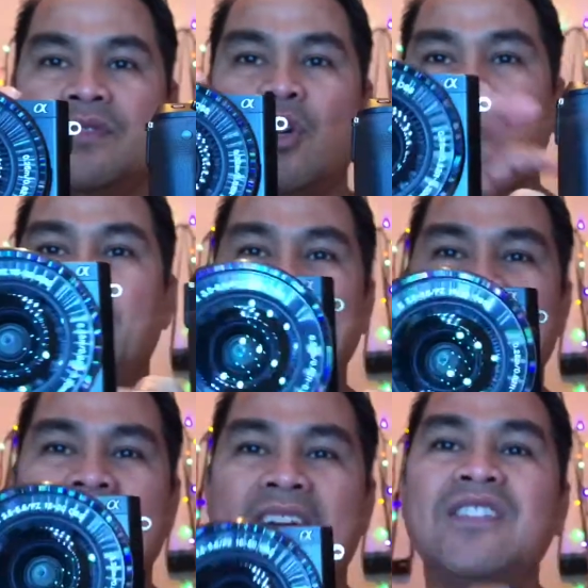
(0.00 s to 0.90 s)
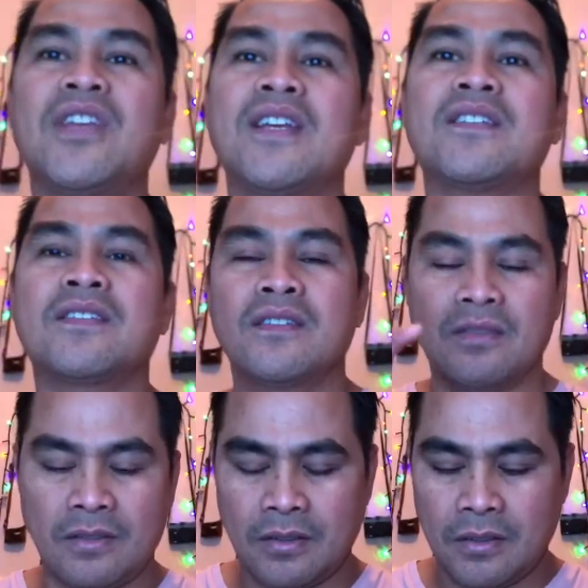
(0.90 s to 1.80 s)
automatically adjust
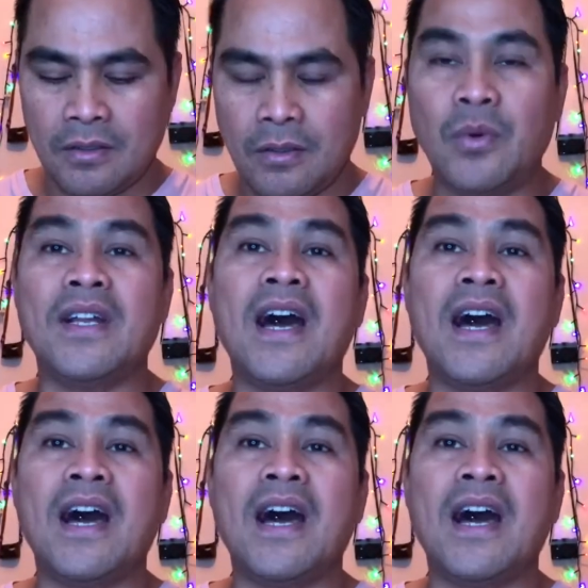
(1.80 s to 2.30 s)
what